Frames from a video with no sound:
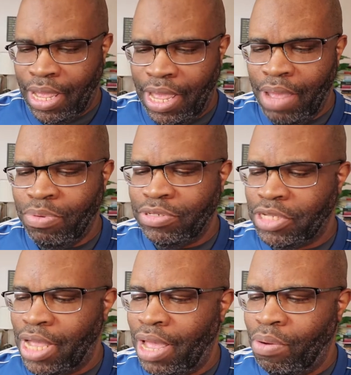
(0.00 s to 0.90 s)
it was
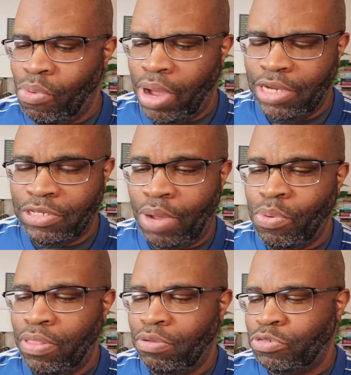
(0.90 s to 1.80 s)
uh, one, it's like
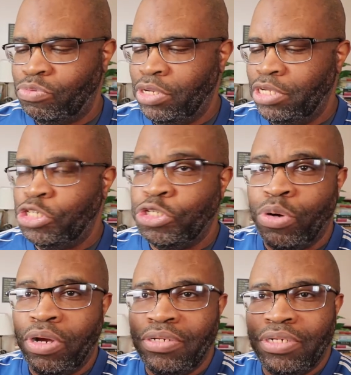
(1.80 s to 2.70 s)
one of those really
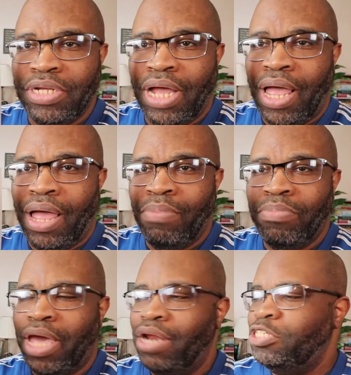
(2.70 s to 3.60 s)
short, uh,
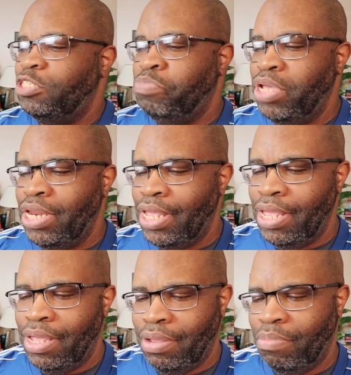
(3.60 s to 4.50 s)
kind of
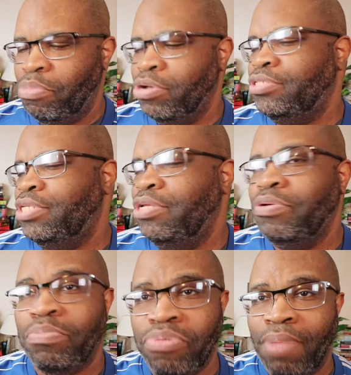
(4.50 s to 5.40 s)
speedy books that you
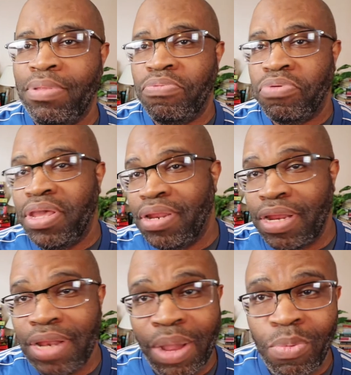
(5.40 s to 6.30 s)
could probably read
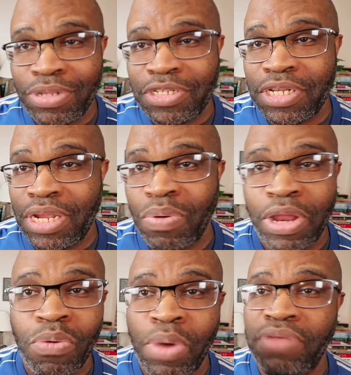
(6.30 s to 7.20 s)
in like one sitting while
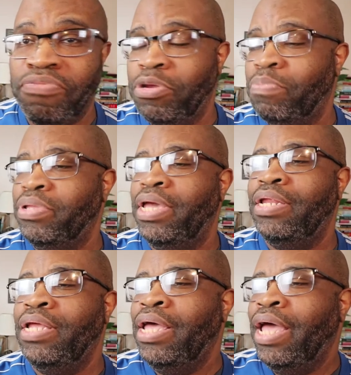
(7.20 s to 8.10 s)
you're waiting for your plane
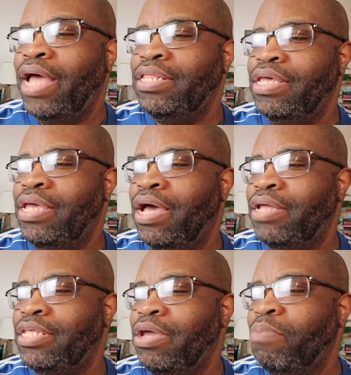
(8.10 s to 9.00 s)
at the
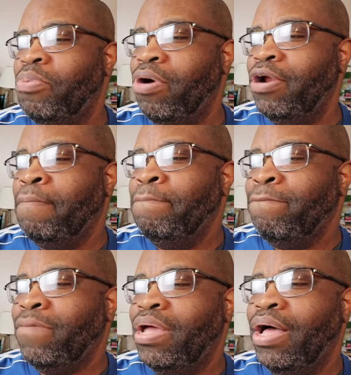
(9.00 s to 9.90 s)
at the airport.
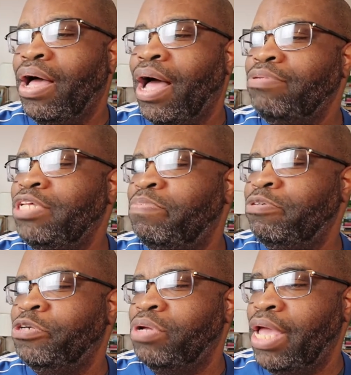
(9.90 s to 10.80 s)
Uh, How deep
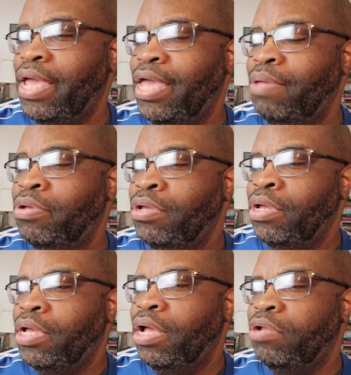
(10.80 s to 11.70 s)
is your game?
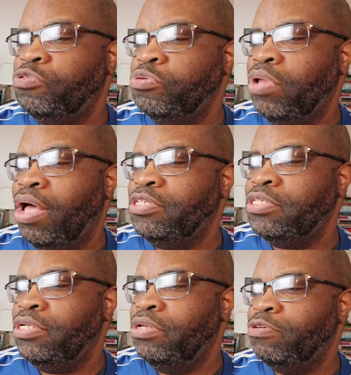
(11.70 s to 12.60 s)
Uh, Drew
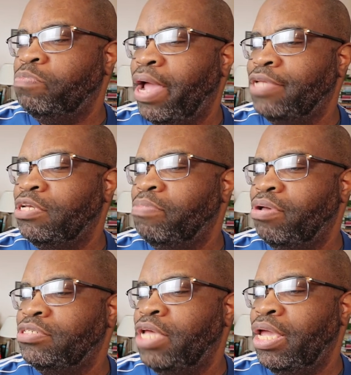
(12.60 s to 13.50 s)
Lawson knows basketball
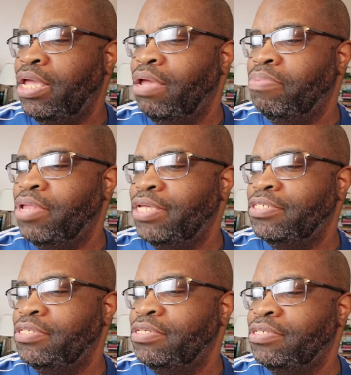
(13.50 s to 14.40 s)
is taking him
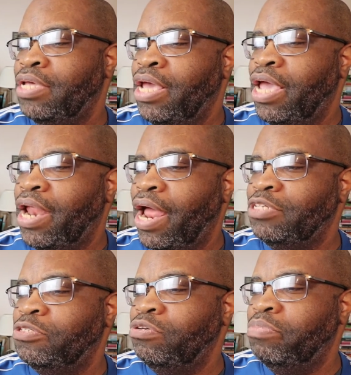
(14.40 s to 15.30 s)
places. It has
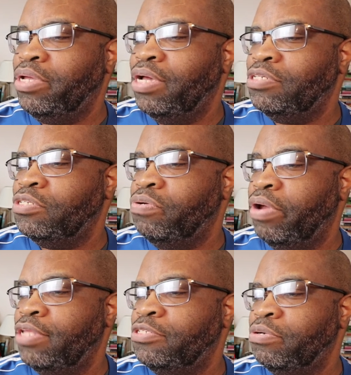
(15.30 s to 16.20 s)
to because his
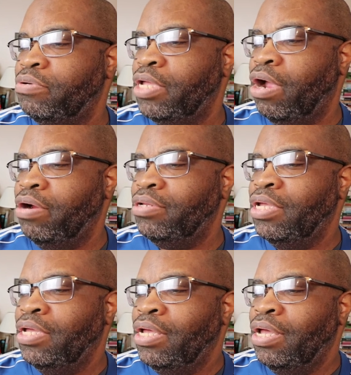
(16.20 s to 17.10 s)
grades certainly aren't.
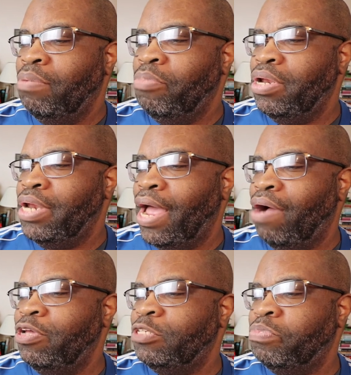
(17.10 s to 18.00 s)
But now
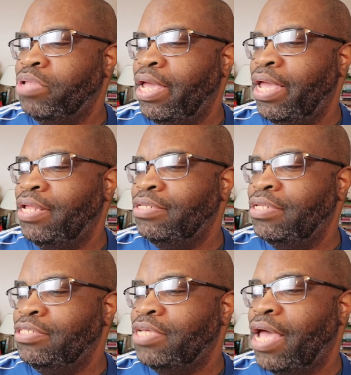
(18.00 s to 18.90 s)
his plans
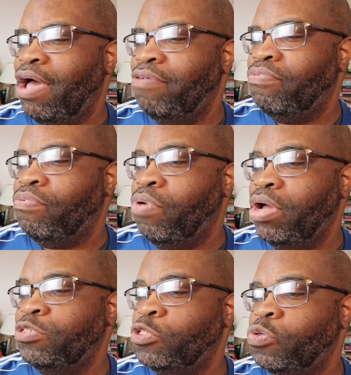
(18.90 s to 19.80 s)
have
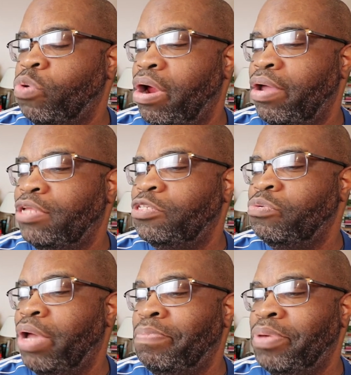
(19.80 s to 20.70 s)
run square
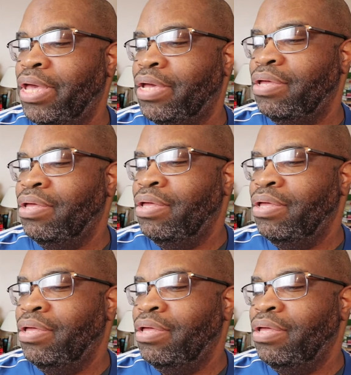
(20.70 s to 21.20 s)
into a pick.